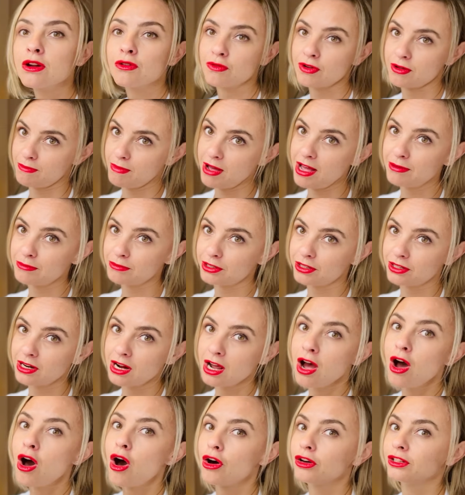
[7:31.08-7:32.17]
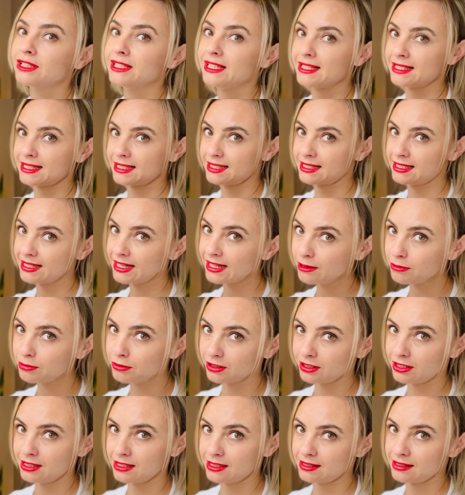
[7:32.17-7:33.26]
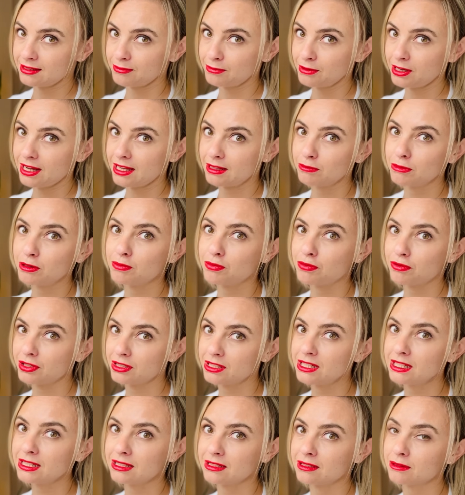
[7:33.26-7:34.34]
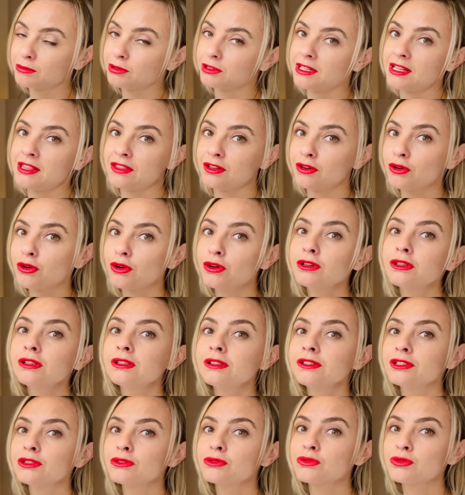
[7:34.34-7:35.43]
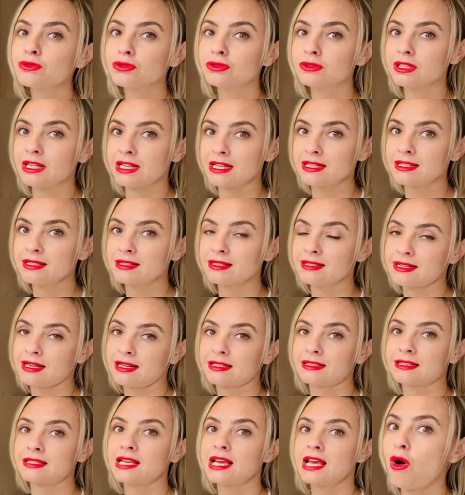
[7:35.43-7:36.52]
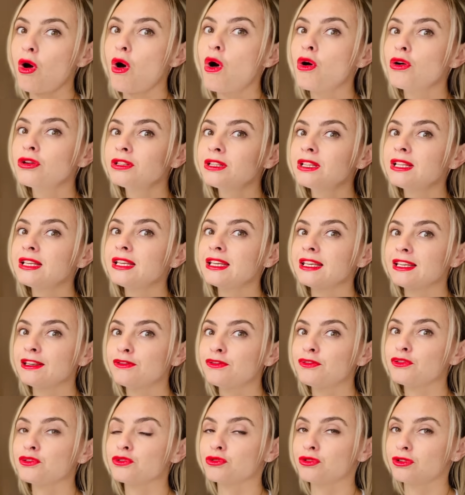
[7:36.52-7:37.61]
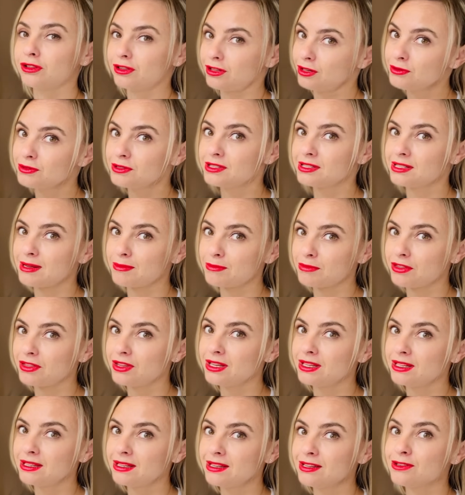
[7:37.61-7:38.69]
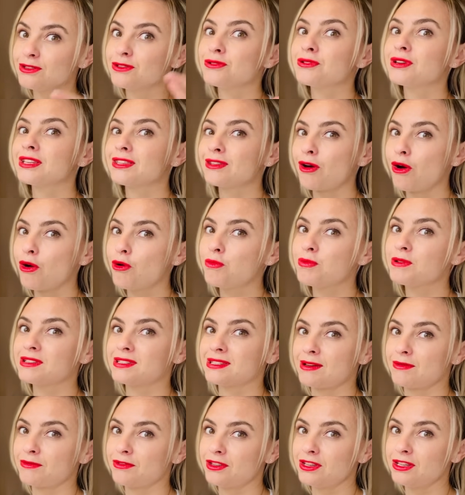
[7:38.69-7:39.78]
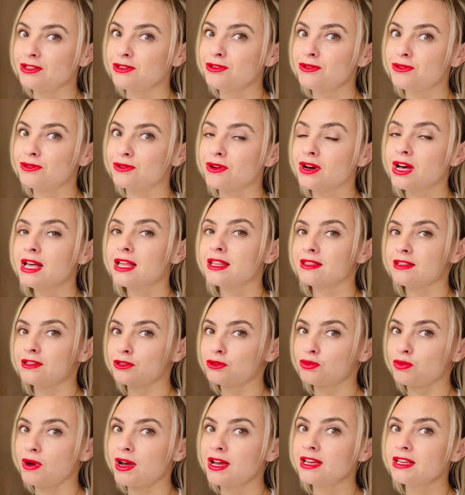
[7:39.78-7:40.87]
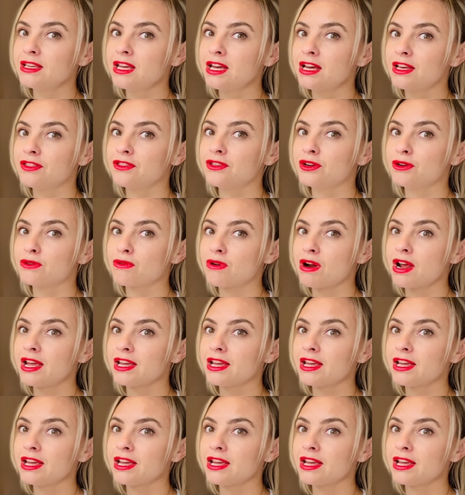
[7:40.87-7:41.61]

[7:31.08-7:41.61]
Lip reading: Remember, only a stable system can be predictable, and the golden rule is that only if you close something, you can open something new. This way, the